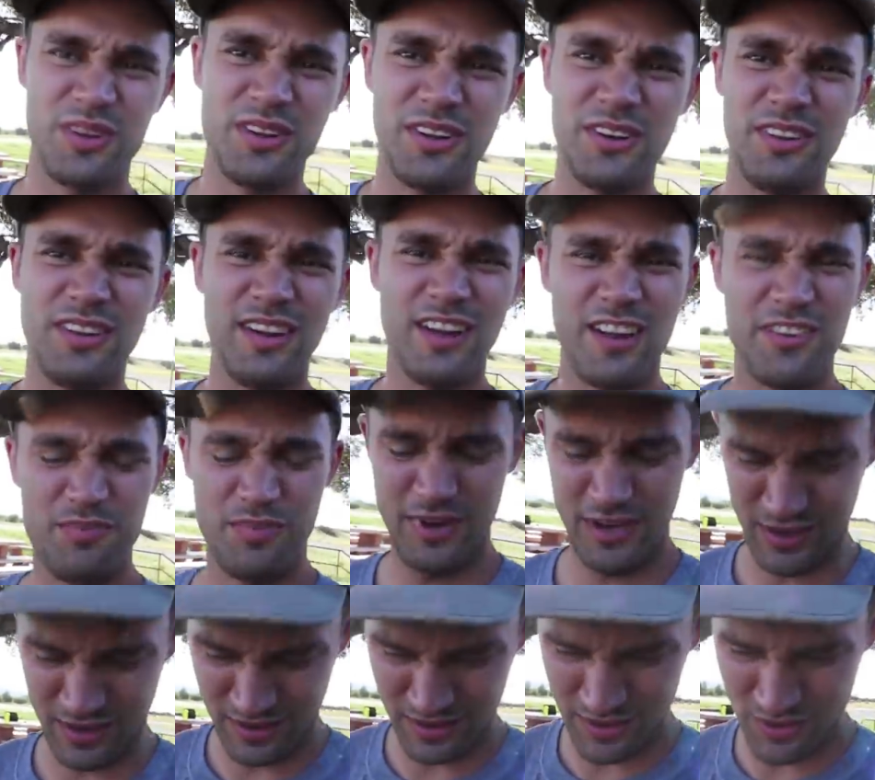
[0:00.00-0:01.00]
clearly I
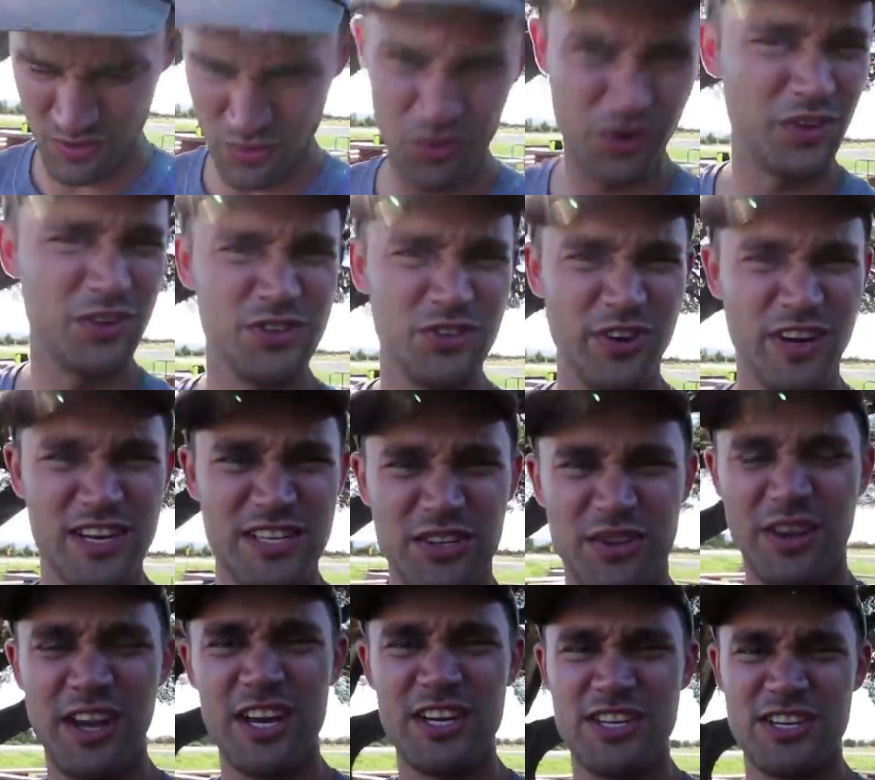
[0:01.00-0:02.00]
picked the world's greatest
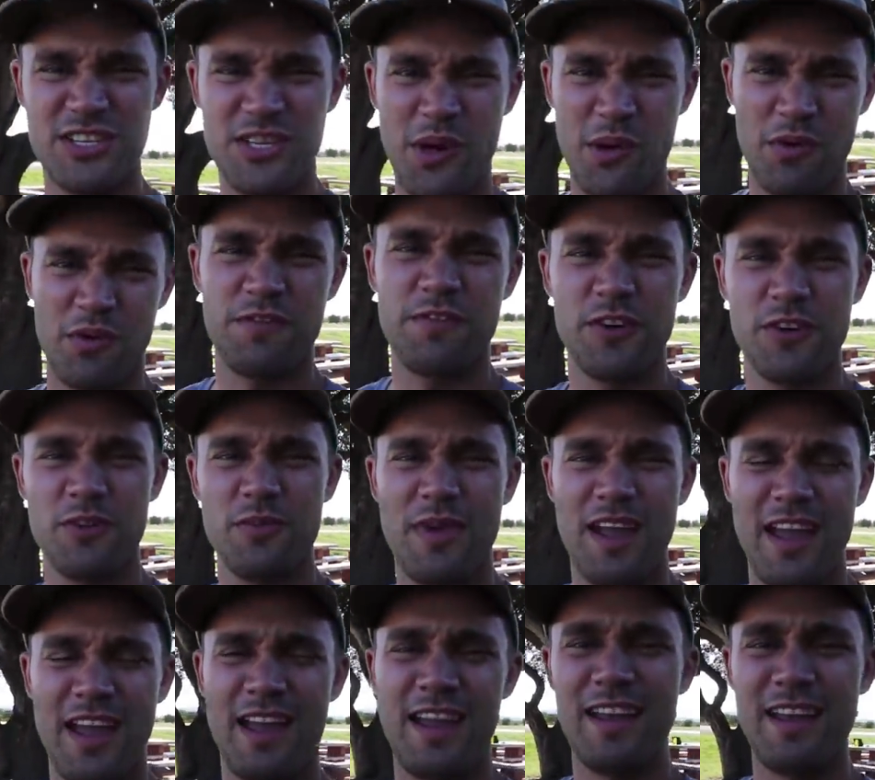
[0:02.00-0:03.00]
locations to
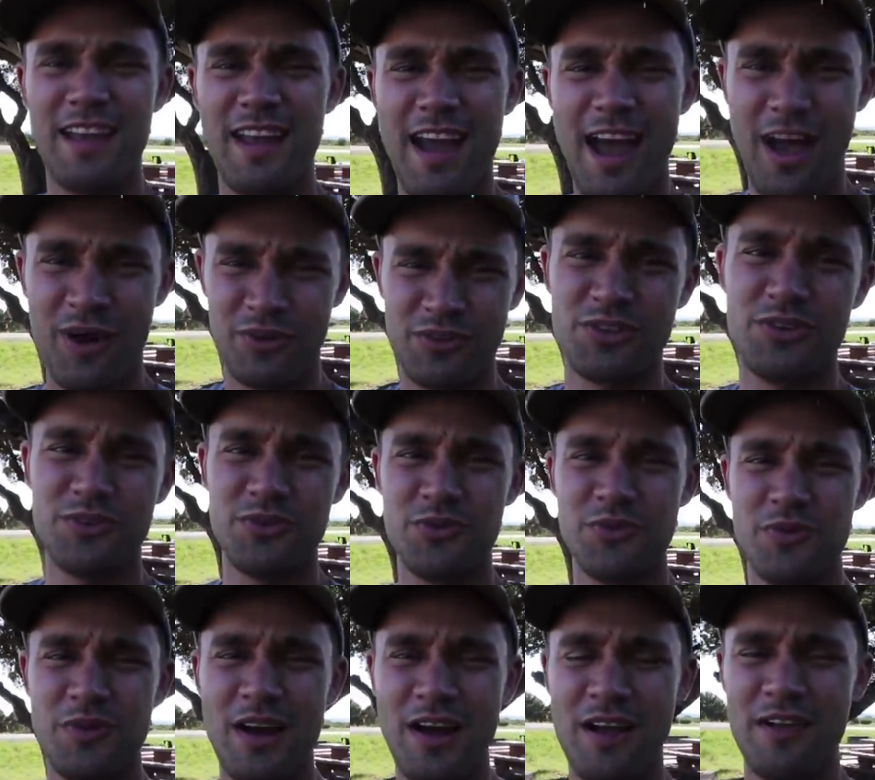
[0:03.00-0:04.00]
overfilm a
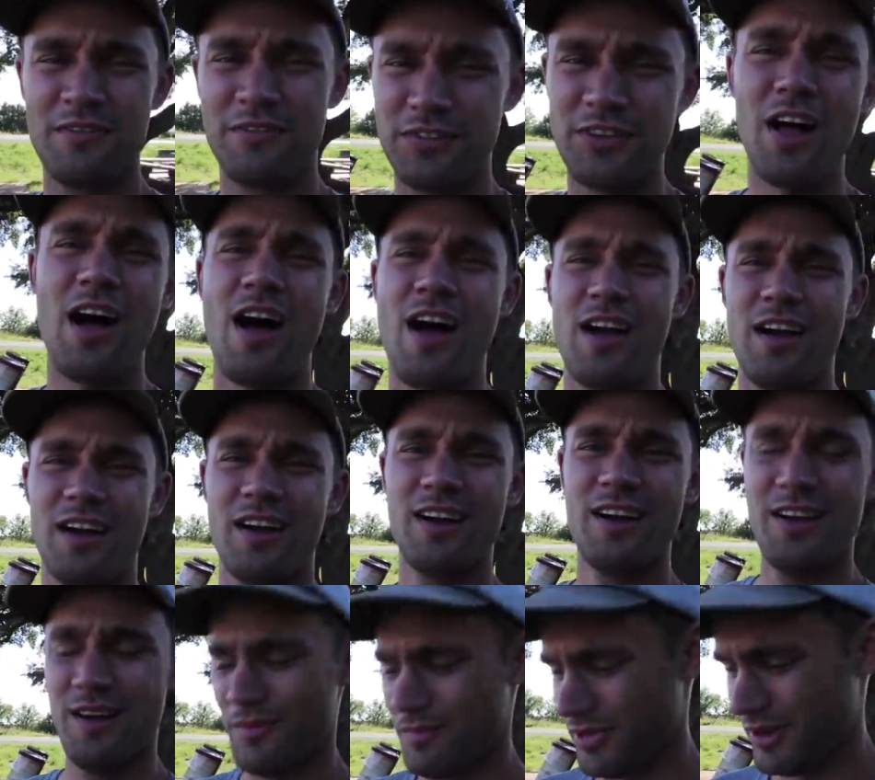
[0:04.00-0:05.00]
how-to vlog,